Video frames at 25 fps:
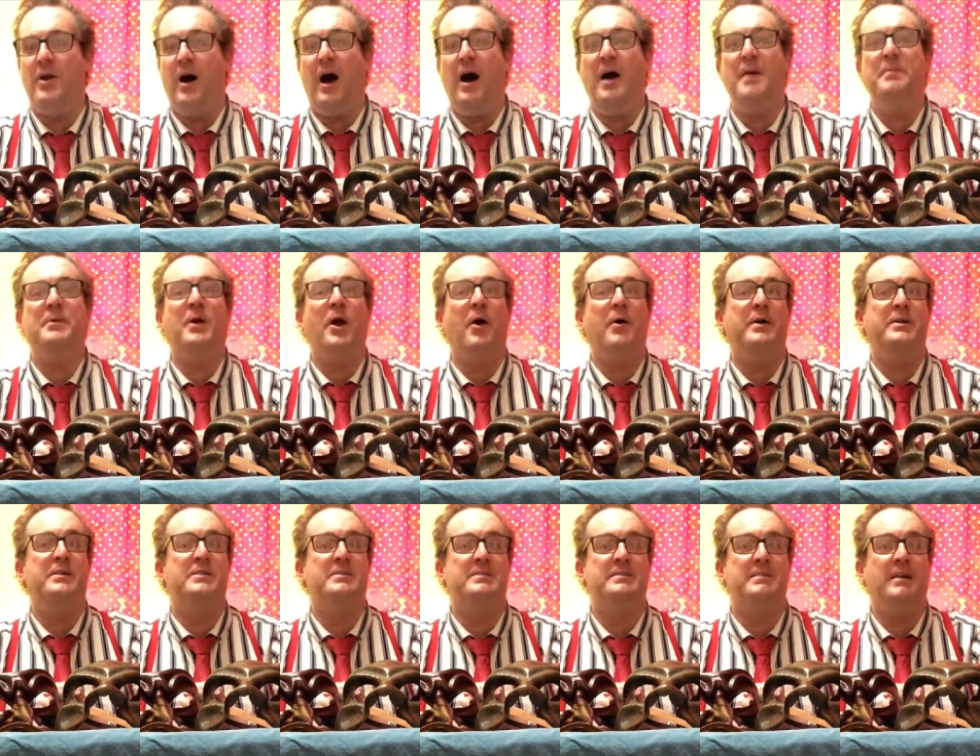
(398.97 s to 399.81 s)
I'm going
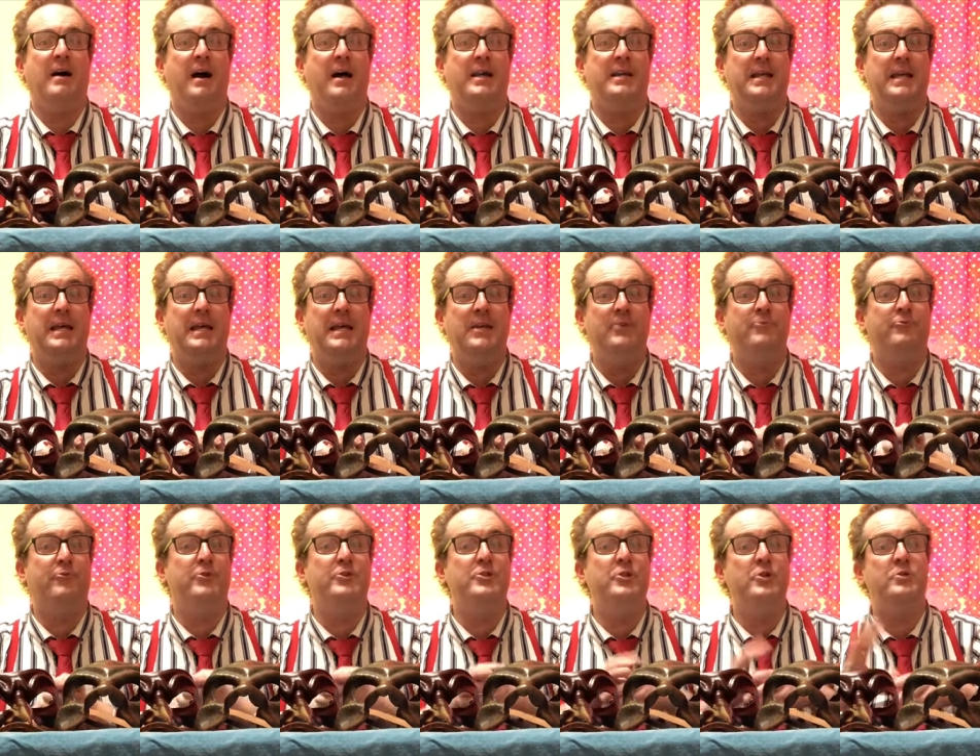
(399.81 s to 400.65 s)
to start
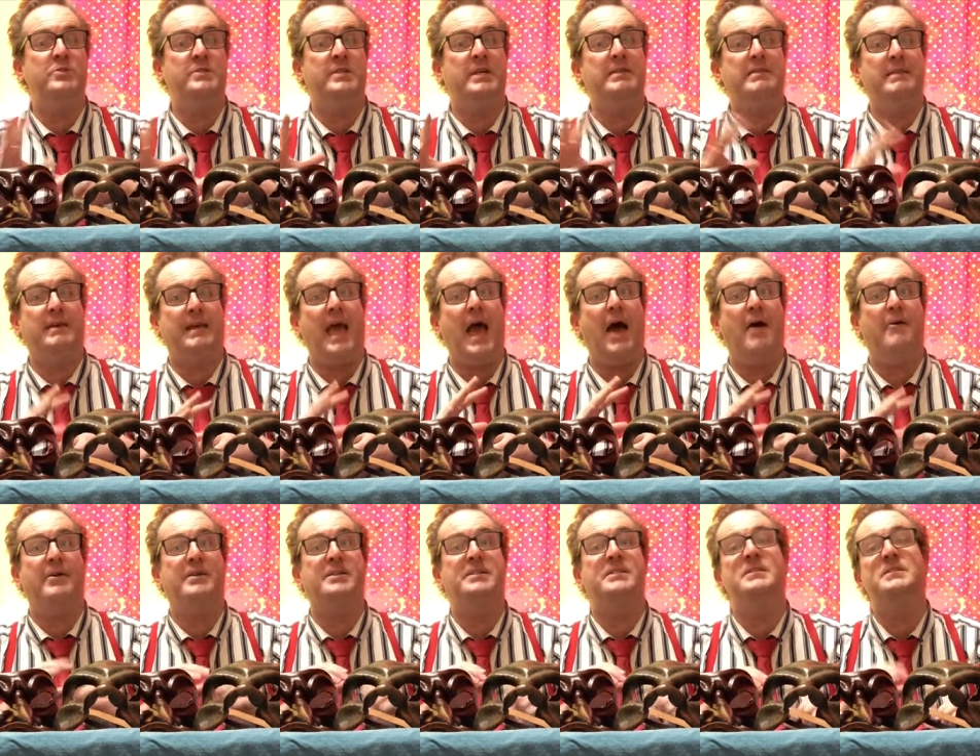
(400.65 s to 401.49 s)
introducing the
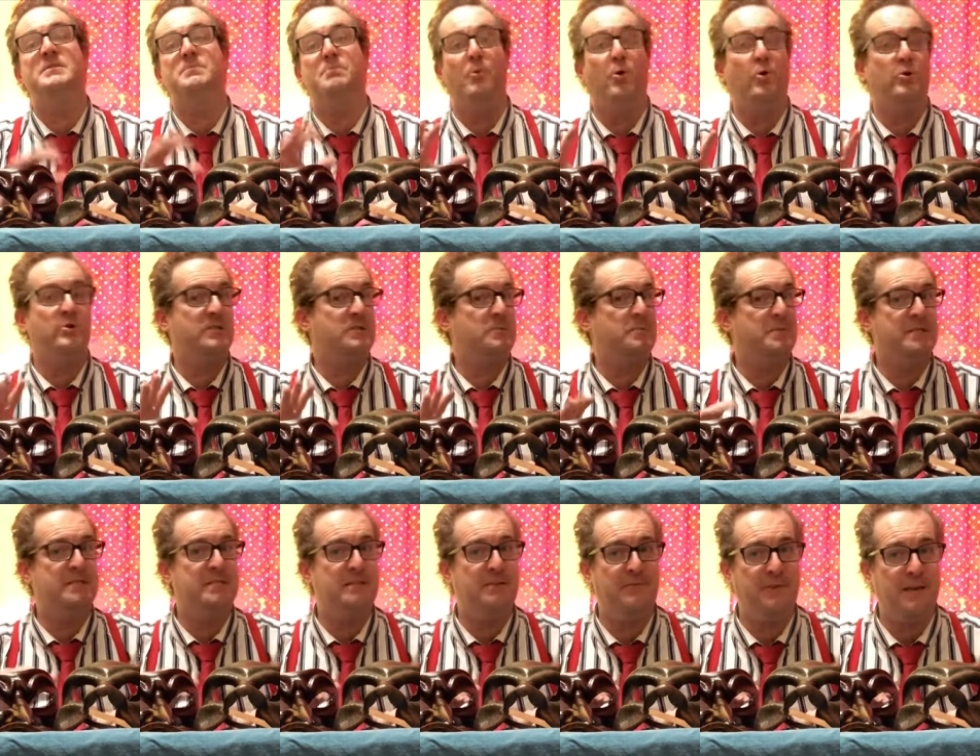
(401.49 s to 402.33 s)
characters more
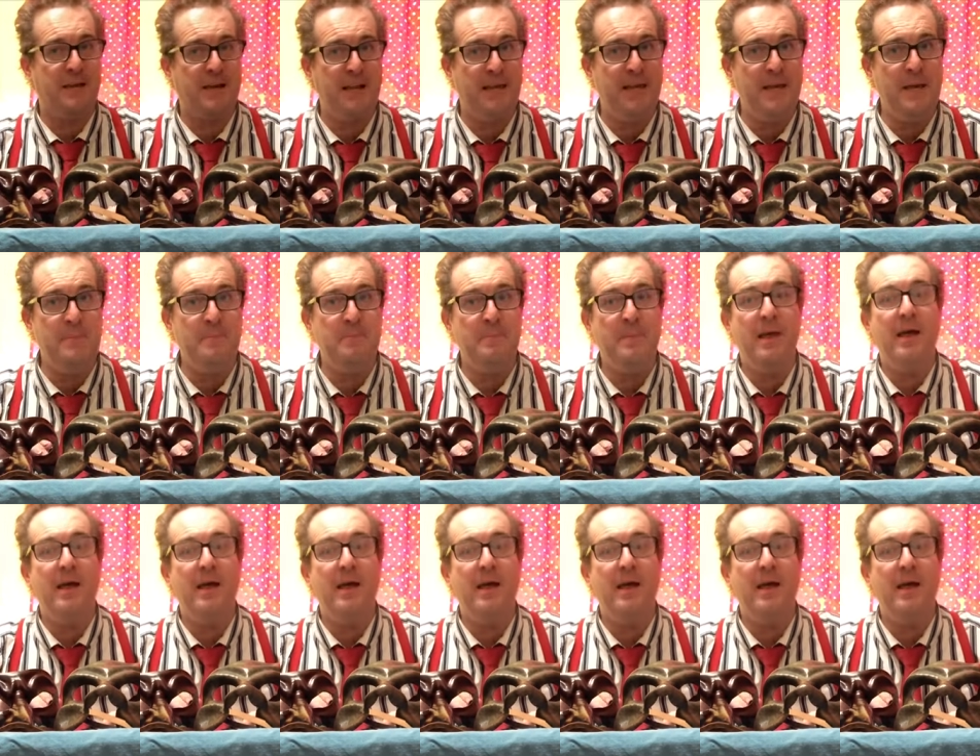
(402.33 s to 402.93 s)
specifically